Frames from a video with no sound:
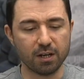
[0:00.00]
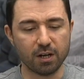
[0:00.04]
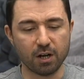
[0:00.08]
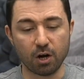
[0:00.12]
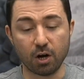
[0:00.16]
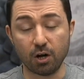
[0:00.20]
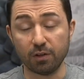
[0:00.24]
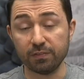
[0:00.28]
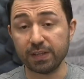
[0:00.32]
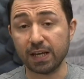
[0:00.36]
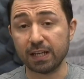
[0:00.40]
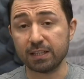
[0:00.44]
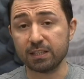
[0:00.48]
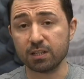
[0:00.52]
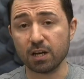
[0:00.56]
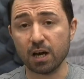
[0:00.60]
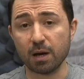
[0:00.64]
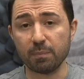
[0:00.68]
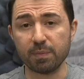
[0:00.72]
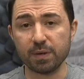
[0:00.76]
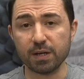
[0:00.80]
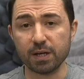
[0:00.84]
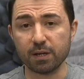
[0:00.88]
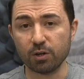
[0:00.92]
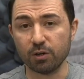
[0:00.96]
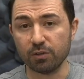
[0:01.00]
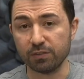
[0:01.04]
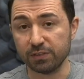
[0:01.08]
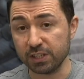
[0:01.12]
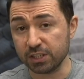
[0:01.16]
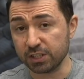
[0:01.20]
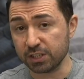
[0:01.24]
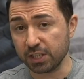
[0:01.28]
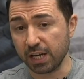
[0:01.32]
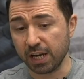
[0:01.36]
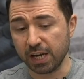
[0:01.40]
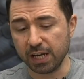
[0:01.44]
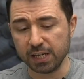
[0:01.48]
on that topic, on this
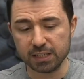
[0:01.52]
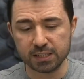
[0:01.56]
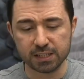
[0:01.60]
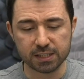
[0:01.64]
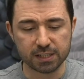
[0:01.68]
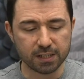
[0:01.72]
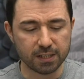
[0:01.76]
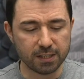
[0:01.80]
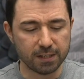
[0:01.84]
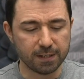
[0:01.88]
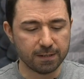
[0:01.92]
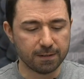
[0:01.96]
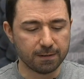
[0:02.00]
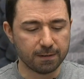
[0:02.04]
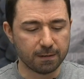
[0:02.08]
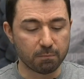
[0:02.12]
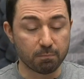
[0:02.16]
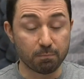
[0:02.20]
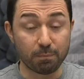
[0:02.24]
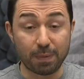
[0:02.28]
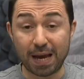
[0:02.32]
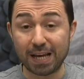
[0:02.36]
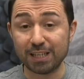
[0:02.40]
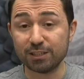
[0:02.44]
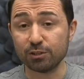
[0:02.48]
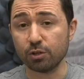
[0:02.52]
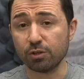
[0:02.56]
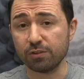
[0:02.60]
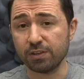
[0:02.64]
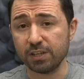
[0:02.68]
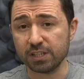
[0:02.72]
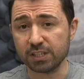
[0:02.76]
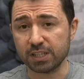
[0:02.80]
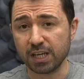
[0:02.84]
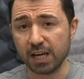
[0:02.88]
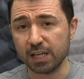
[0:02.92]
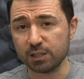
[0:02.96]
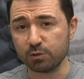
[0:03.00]
case, based on
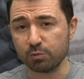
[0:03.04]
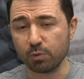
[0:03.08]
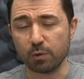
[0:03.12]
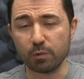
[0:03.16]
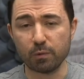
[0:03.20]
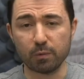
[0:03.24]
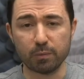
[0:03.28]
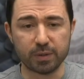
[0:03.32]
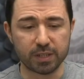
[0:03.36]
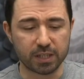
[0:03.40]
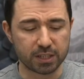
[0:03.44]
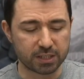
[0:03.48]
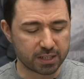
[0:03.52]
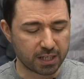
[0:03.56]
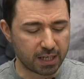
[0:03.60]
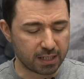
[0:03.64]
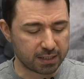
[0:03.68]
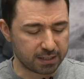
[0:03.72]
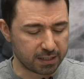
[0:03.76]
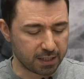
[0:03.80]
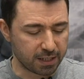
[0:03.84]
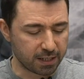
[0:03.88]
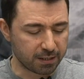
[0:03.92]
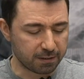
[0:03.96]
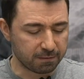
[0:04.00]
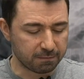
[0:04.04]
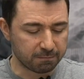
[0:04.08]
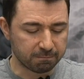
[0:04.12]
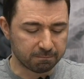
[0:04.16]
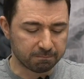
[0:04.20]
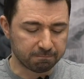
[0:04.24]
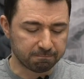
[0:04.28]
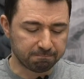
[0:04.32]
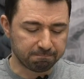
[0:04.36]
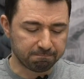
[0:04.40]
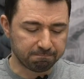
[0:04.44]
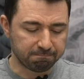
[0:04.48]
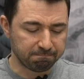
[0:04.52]
this case, we will be discussing
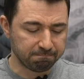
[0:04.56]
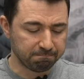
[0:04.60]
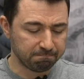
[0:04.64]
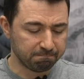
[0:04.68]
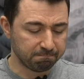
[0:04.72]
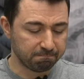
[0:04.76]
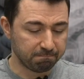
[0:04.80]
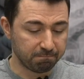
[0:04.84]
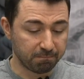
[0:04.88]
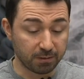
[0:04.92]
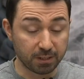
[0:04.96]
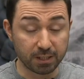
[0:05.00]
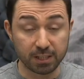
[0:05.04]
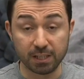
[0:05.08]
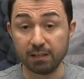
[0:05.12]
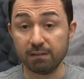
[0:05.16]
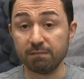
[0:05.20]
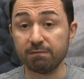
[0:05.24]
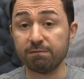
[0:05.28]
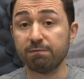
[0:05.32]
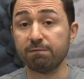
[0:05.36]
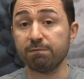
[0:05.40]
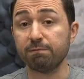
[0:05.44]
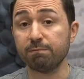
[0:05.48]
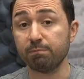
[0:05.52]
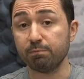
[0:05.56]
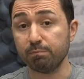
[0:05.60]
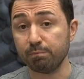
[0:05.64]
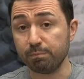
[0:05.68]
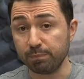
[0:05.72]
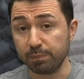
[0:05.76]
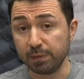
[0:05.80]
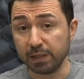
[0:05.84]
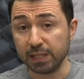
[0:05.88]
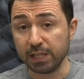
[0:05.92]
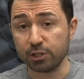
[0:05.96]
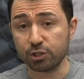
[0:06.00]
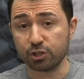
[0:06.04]
if
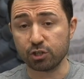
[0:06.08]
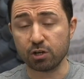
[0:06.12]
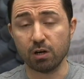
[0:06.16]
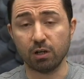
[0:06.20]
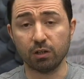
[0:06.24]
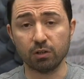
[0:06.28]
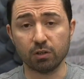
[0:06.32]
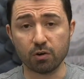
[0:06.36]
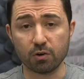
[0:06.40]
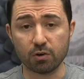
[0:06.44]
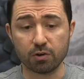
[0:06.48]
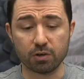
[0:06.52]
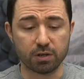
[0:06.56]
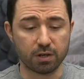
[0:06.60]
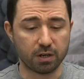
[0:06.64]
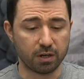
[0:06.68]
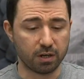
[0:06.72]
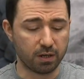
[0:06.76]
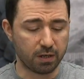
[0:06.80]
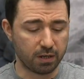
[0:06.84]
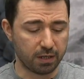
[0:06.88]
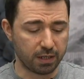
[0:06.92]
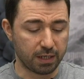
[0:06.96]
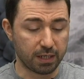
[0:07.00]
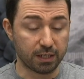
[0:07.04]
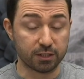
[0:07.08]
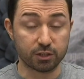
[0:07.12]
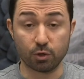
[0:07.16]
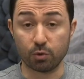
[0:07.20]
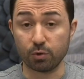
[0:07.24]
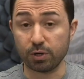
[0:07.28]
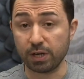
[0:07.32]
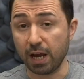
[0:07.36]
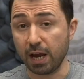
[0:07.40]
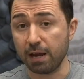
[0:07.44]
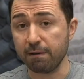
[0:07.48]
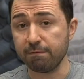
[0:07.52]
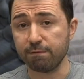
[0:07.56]
bleach color is
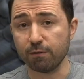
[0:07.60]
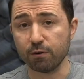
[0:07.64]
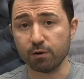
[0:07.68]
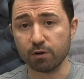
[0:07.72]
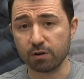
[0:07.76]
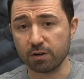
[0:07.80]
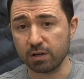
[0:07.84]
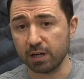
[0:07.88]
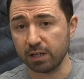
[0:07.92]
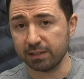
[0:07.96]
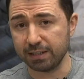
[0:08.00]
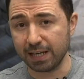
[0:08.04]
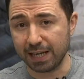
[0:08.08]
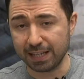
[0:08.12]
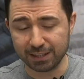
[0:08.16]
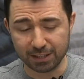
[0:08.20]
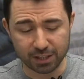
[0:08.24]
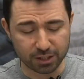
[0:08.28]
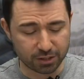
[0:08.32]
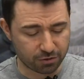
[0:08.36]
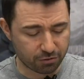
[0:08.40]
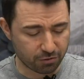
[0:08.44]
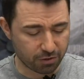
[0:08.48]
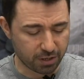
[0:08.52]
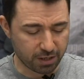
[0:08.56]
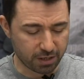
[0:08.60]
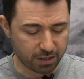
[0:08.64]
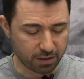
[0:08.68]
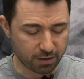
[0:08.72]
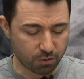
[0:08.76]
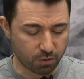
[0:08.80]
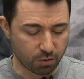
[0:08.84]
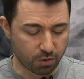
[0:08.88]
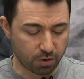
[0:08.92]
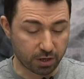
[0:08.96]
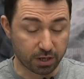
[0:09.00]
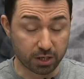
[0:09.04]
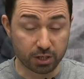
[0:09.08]
okay for dentistry,
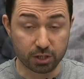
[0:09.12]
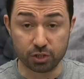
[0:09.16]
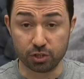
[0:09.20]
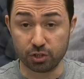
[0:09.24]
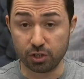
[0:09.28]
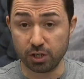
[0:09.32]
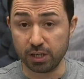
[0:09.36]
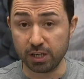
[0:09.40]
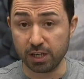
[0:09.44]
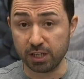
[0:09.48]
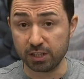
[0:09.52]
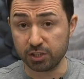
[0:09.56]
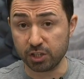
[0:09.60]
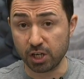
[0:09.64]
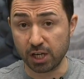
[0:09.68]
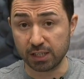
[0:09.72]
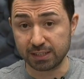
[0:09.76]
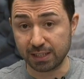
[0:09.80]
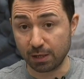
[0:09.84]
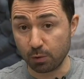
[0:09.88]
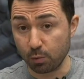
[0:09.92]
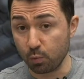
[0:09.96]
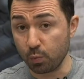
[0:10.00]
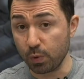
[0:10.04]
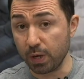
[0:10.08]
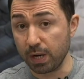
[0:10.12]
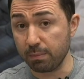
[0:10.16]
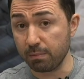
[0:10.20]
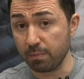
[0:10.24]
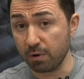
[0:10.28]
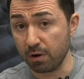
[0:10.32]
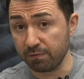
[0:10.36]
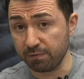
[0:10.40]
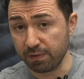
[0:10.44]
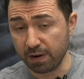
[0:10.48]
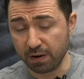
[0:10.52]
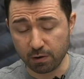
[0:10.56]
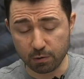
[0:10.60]
or it is just a whim
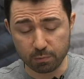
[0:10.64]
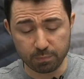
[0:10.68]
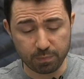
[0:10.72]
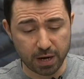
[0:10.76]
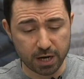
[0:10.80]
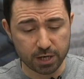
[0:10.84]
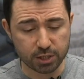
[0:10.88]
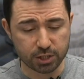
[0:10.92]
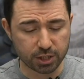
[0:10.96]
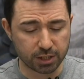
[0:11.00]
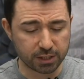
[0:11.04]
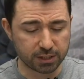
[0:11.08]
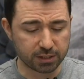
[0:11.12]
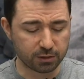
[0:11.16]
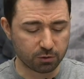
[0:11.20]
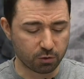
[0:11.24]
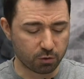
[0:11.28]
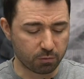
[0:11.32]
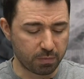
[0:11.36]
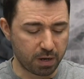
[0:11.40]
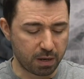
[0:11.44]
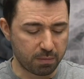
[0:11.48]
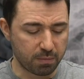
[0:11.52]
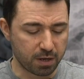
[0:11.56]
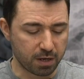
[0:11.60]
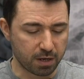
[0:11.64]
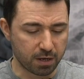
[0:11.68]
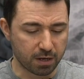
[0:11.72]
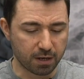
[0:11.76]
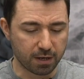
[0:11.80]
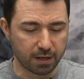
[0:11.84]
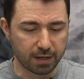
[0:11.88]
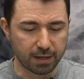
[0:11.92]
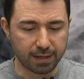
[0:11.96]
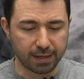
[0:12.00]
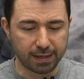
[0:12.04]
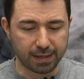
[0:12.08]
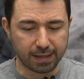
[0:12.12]
of our patients, or maybe
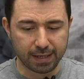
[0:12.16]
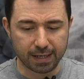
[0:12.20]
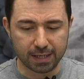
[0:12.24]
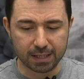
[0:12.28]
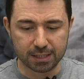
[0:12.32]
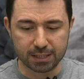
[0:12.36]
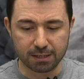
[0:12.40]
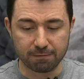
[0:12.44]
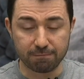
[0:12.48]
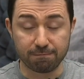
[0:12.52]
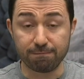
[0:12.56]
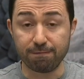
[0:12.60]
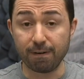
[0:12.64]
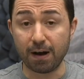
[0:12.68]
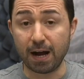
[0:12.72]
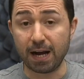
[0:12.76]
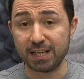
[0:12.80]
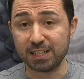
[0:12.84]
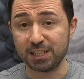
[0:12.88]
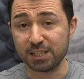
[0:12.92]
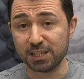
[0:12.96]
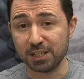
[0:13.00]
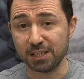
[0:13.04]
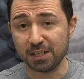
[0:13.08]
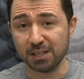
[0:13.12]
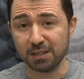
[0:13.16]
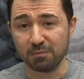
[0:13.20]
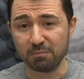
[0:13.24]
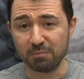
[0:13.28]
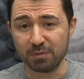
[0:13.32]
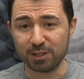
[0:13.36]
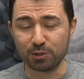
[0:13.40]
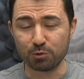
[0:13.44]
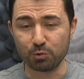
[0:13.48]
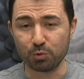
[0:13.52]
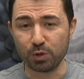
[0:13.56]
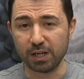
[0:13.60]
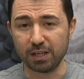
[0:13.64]
it's a fight
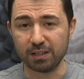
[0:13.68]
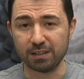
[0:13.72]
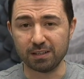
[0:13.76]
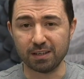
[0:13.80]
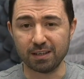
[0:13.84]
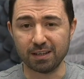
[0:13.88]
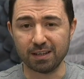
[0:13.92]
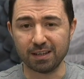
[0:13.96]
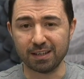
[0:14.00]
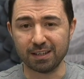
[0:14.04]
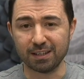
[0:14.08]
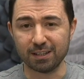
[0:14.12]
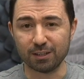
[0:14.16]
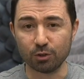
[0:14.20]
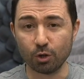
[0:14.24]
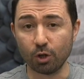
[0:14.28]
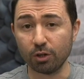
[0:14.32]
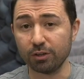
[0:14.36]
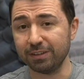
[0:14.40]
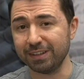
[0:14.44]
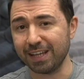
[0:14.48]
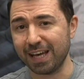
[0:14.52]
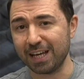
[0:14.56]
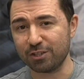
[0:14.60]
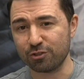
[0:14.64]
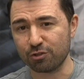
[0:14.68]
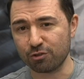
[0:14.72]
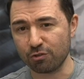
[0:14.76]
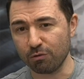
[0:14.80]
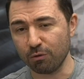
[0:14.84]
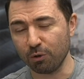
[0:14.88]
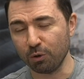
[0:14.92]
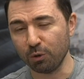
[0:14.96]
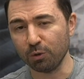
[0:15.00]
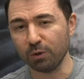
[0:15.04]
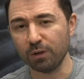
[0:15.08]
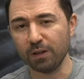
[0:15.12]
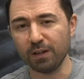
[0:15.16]
between
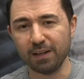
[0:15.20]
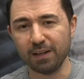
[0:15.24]
non-natural